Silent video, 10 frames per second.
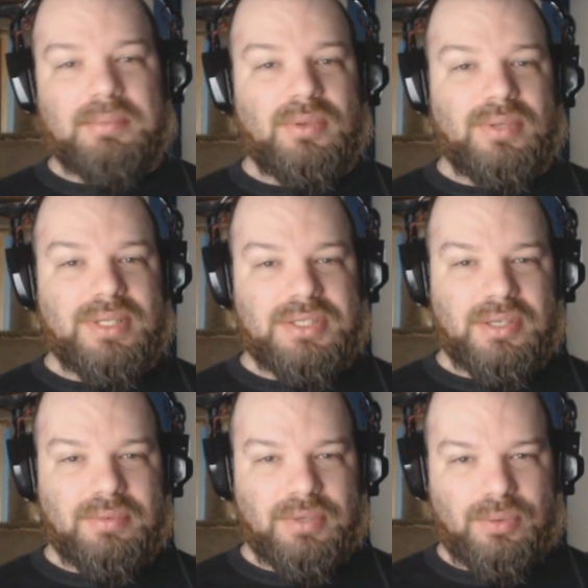I'm going to
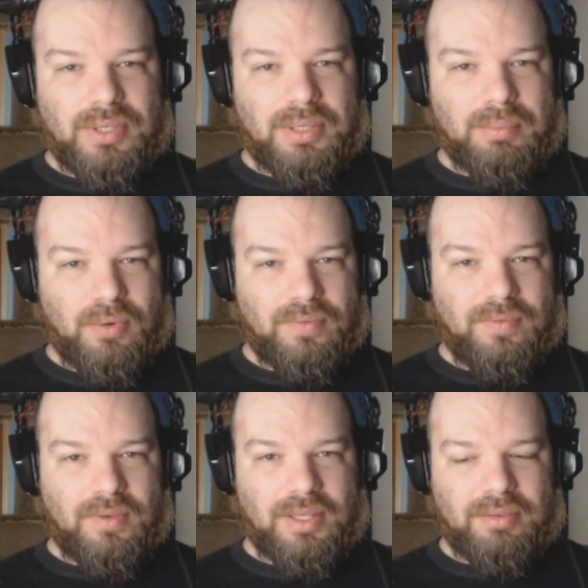start recording more
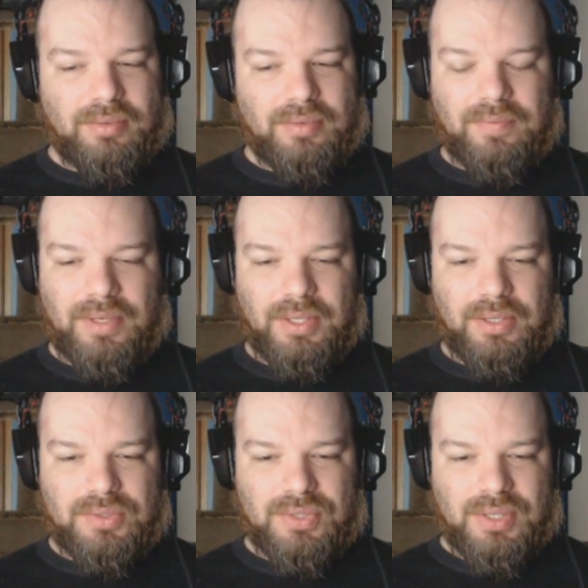Fallout 3
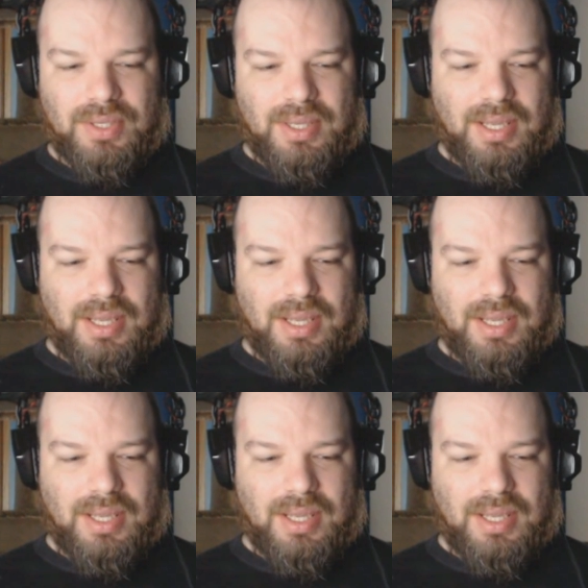videos.